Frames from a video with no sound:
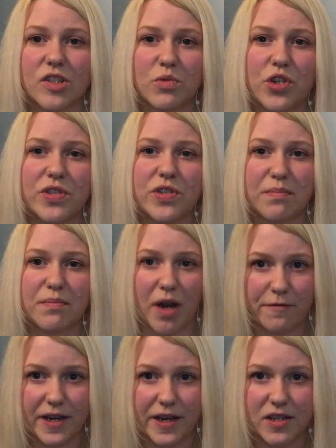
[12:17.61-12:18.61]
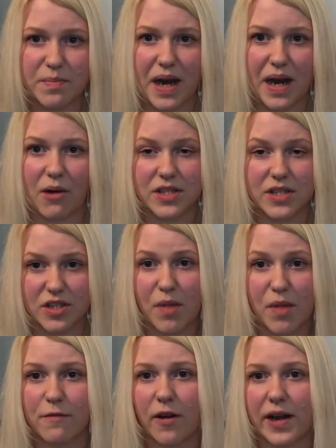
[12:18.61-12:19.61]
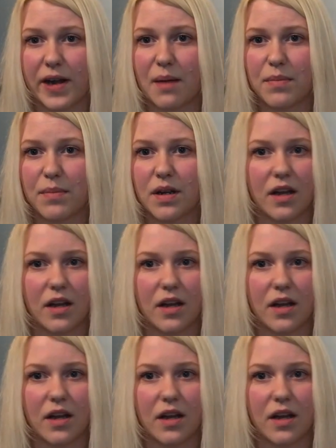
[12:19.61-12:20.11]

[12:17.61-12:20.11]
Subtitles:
I was using my Fitness Pal. It's a smartphone app.